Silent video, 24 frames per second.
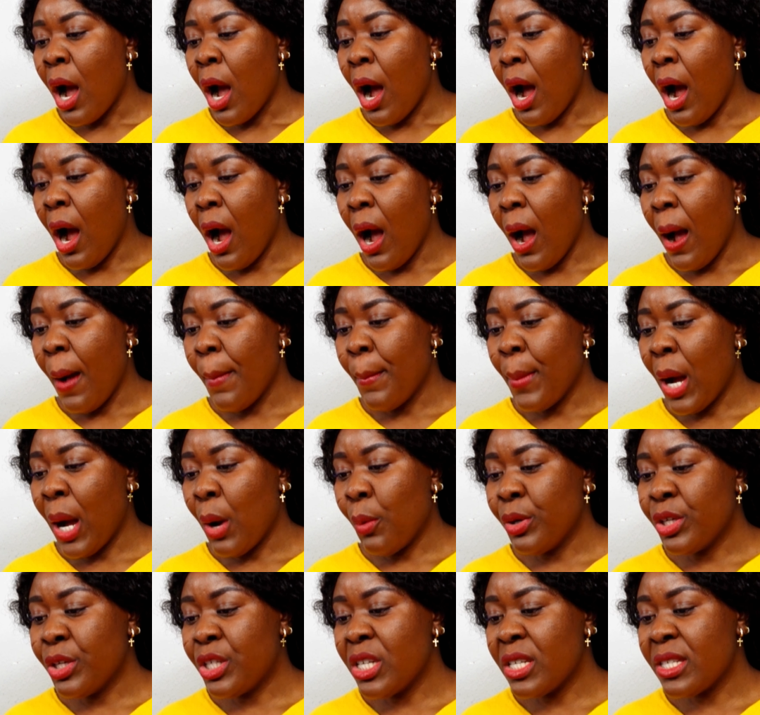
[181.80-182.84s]
and
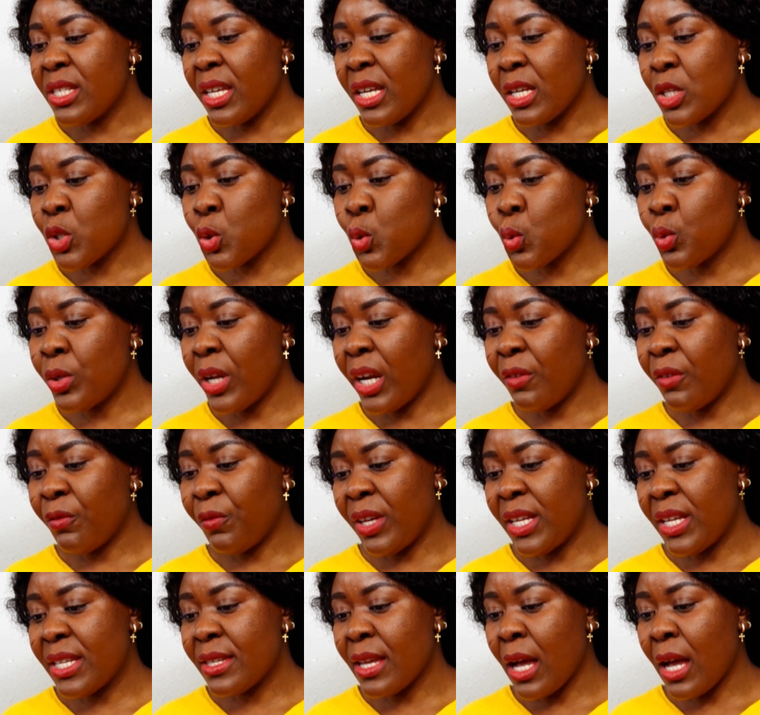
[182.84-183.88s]
which is a student
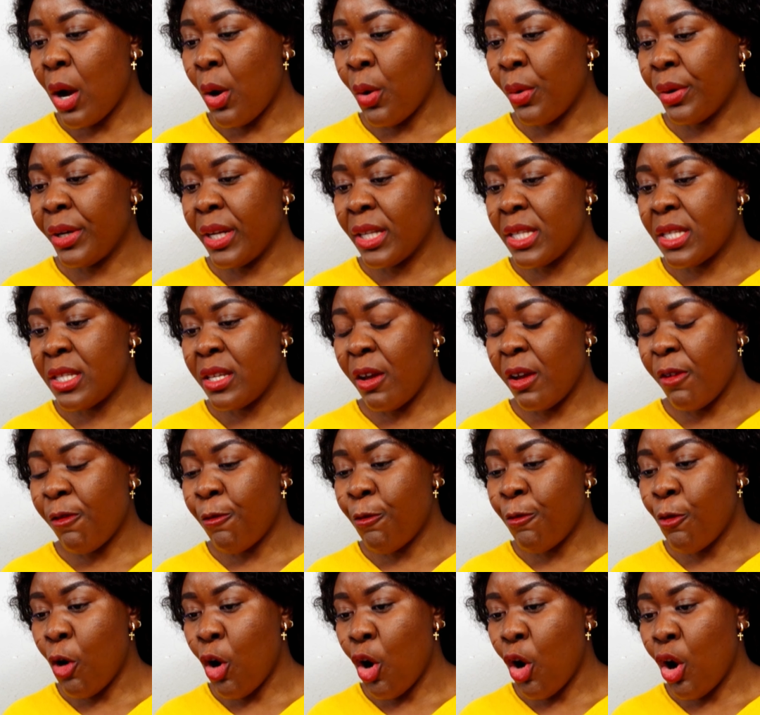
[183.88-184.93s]
visa or the tier
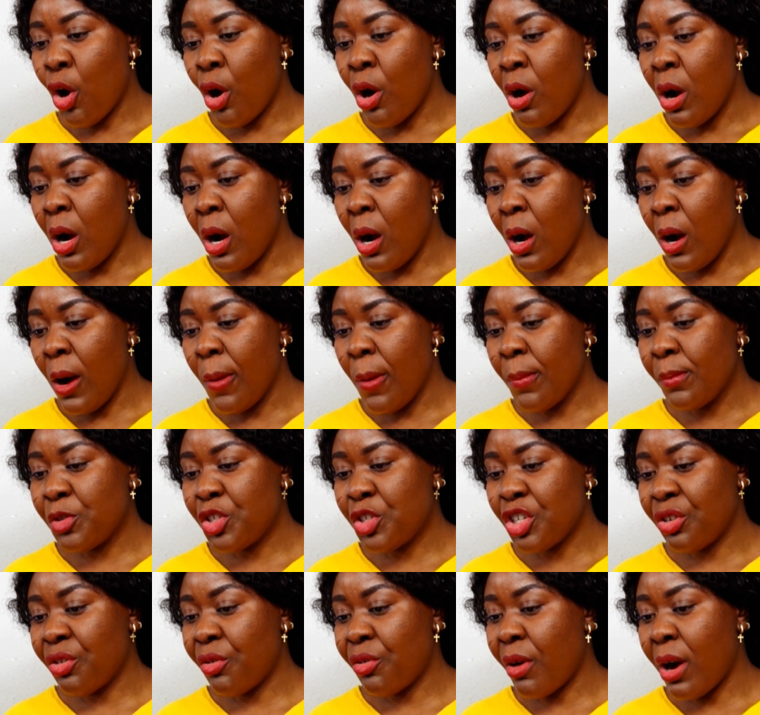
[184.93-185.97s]
4
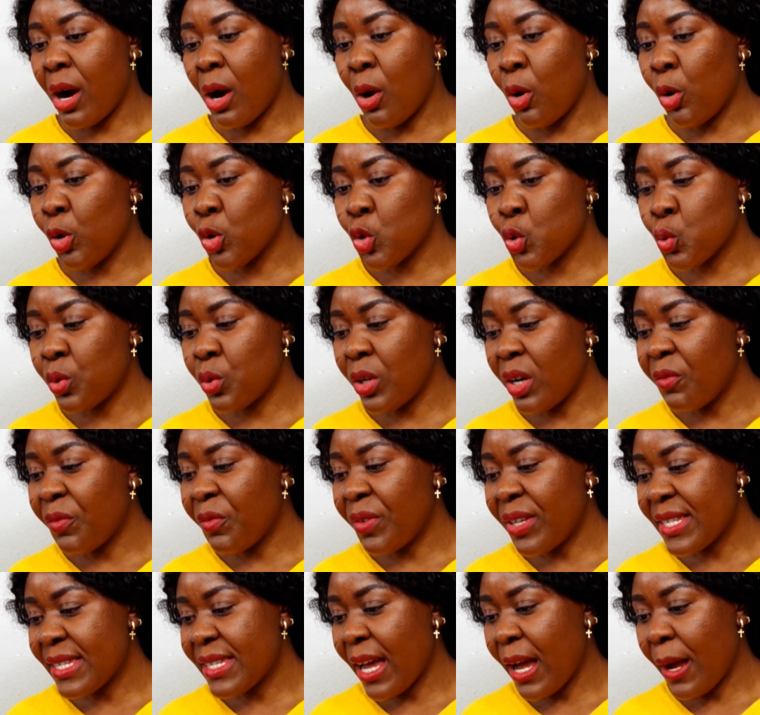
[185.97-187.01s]
general or student
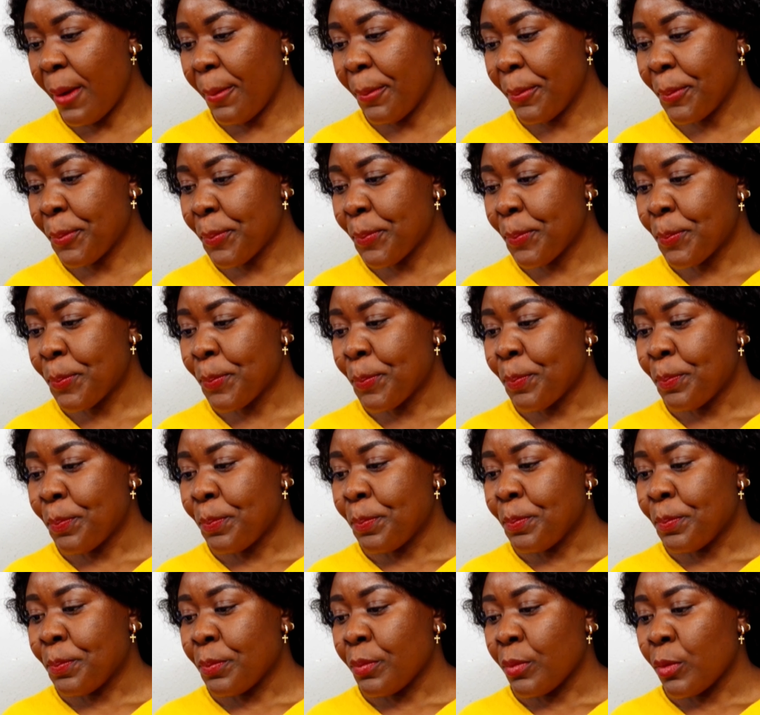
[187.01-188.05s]
visa.
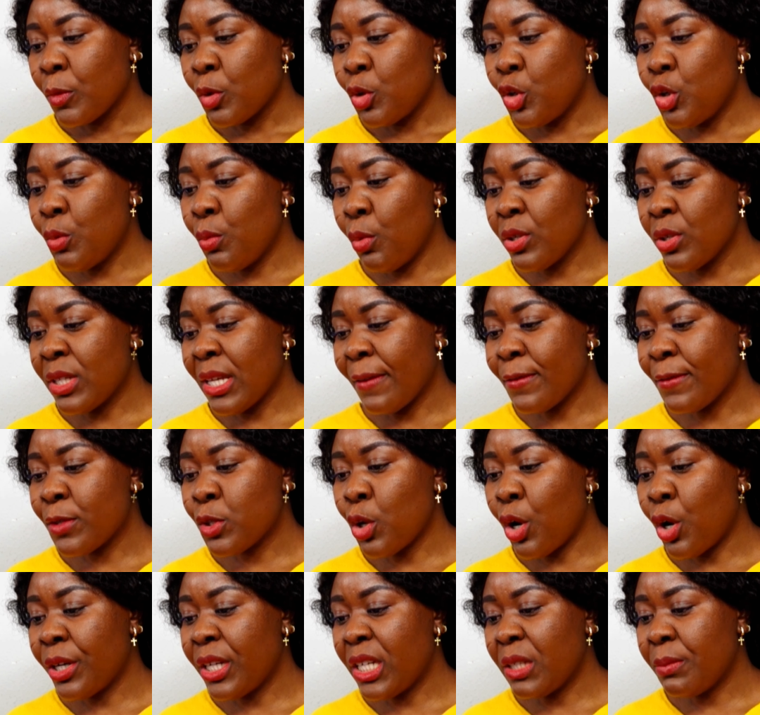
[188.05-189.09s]
You must have
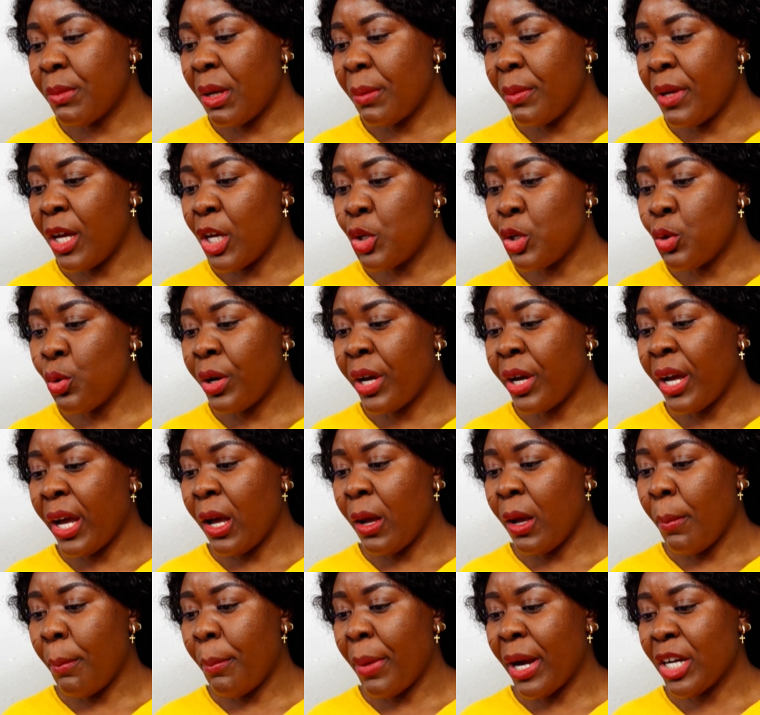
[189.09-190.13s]
studied maybe a
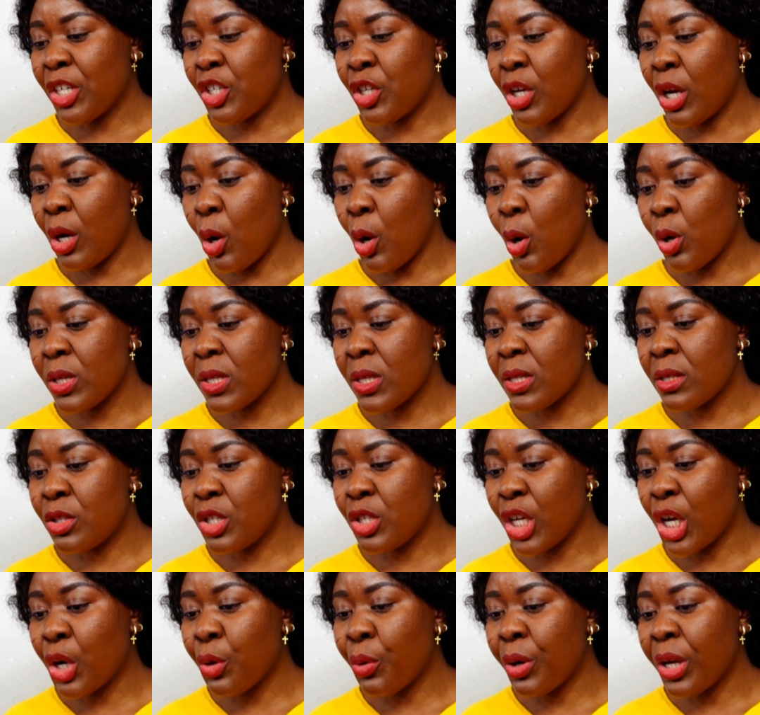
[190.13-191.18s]
UK bachelor's
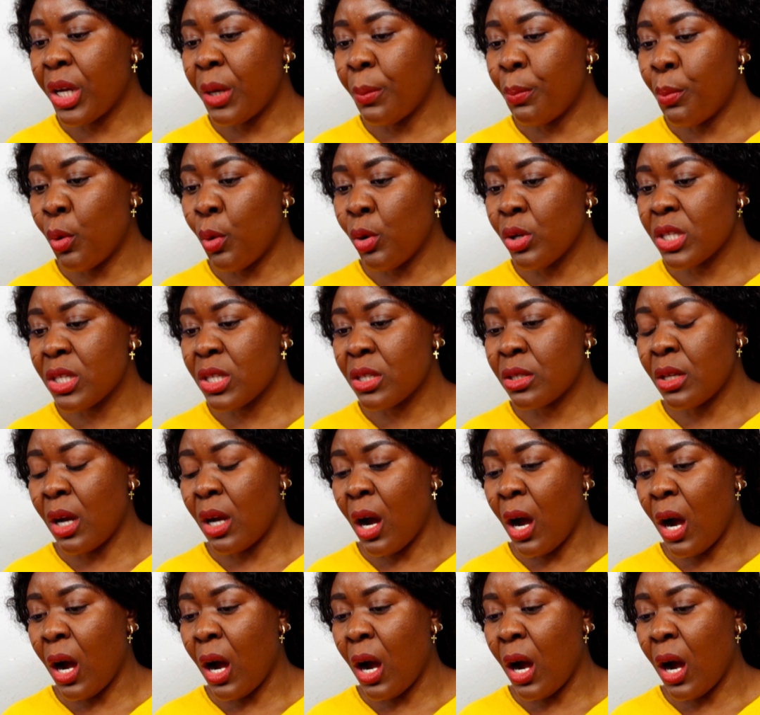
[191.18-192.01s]
degree, post